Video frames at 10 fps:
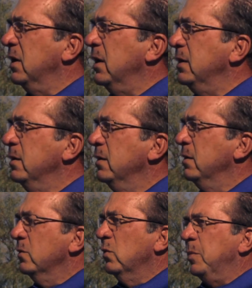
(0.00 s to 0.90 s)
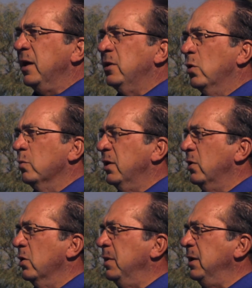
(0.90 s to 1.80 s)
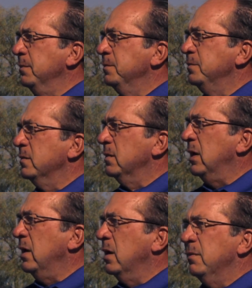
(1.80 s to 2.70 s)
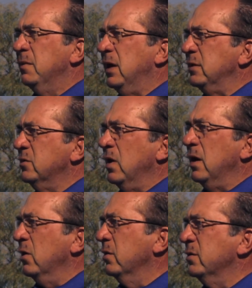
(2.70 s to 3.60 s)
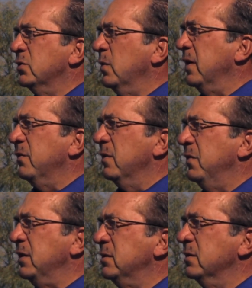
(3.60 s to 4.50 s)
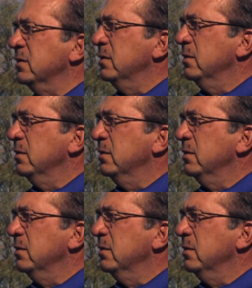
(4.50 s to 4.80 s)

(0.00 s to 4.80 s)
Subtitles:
But we played home run derby. That's where I learned to swing for the fences.